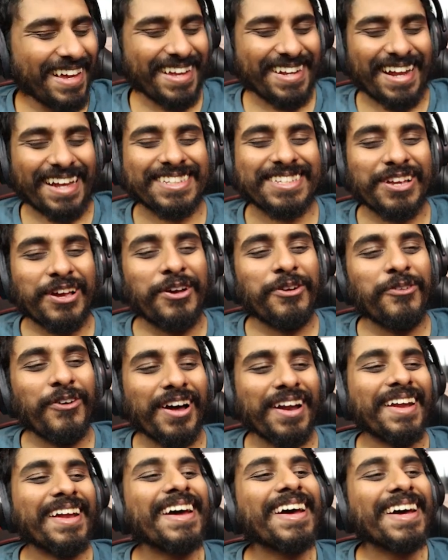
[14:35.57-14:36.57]
That's a good
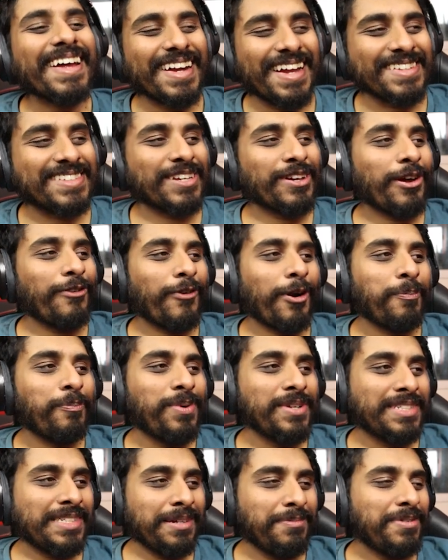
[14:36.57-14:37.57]
one. That's a good one.
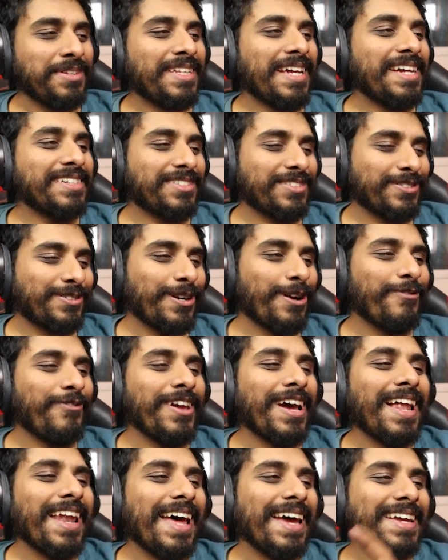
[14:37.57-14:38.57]
Precipitation
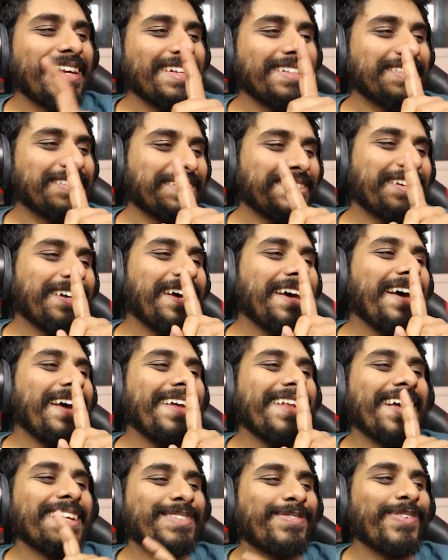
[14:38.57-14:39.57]
trophy. I like it.
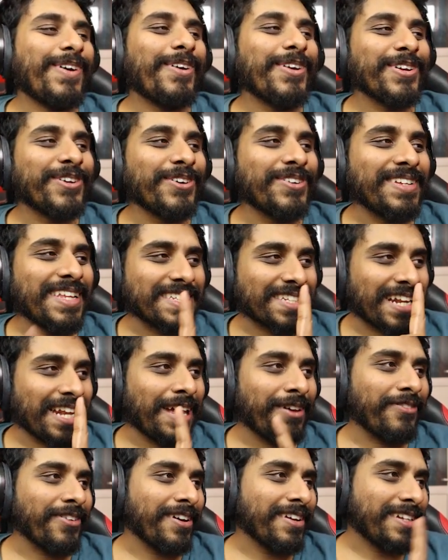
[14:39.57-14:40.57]
That's very good. That's
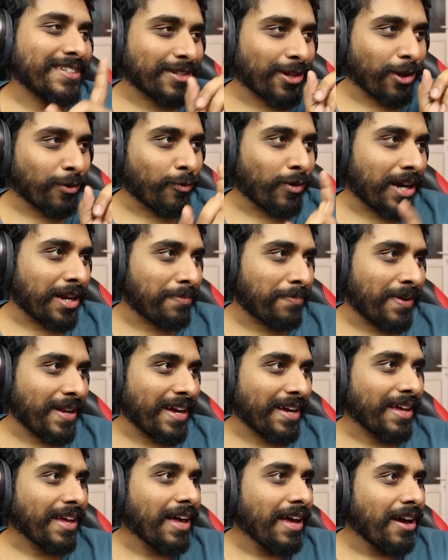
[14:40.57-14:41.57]
clever. That's good
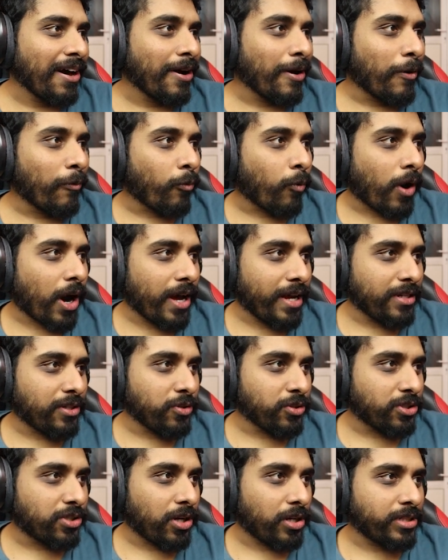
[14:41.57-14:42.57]
wordplay. Why
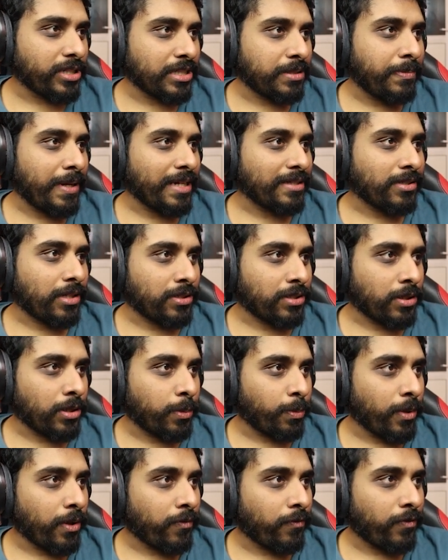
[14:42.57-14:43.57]
do judges make such a
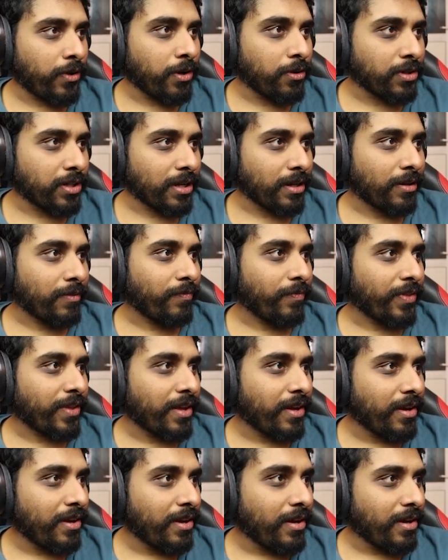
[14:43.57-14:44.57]
good midfielder?
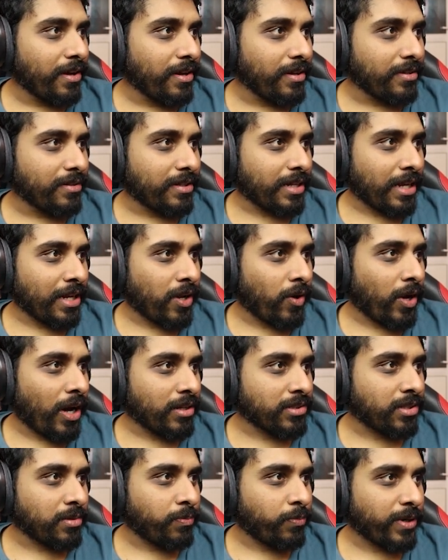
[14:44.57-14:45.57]
They know
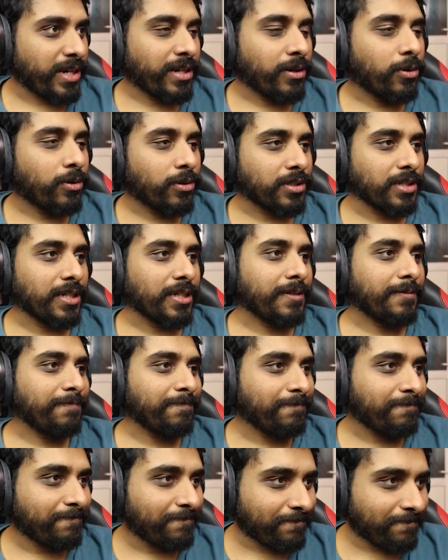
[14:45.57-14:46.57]
how to bring order.
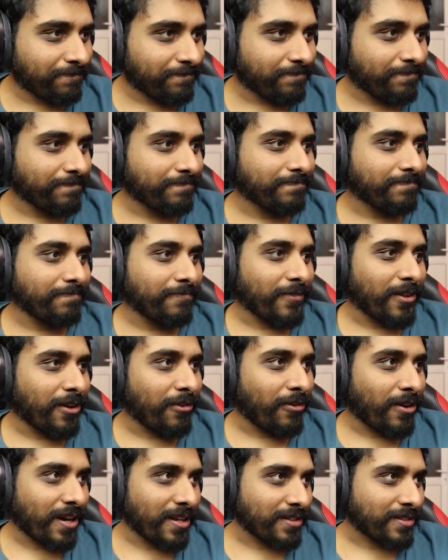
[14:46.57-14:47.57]

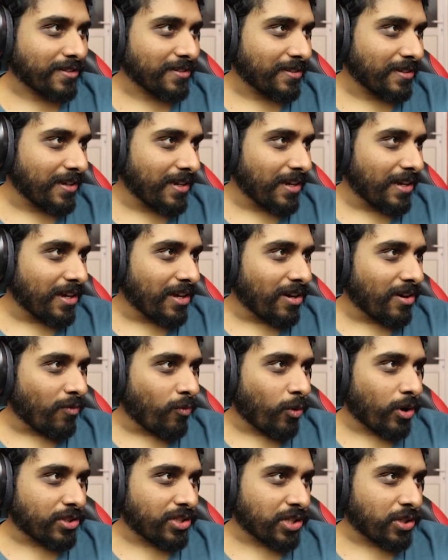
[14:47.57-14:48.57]
Right.
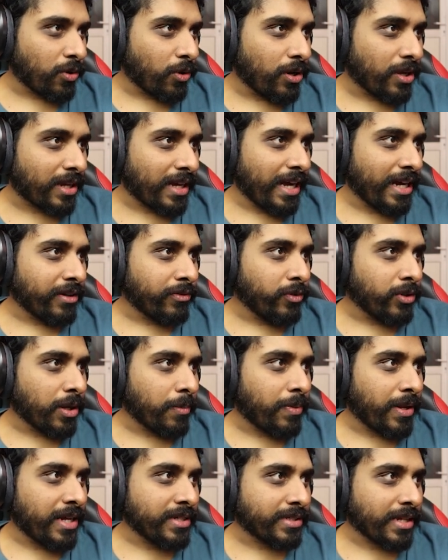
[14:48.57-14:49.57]
What do you call a kangaroo
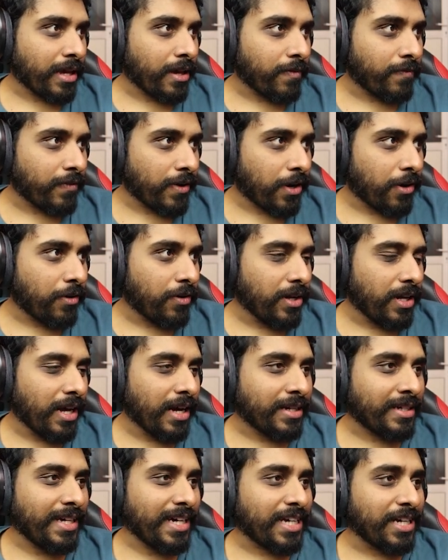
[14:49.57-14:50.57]
that plays AFL?
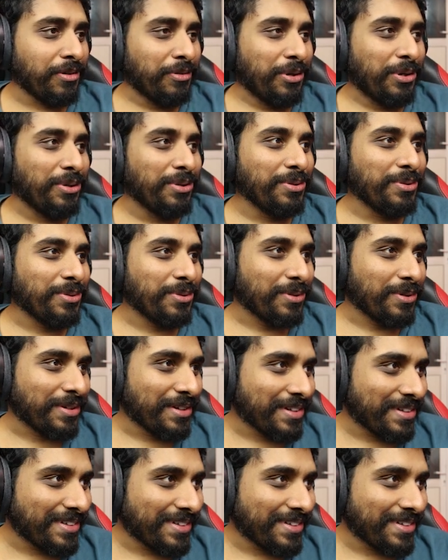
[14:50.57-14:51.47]
A kickaroo.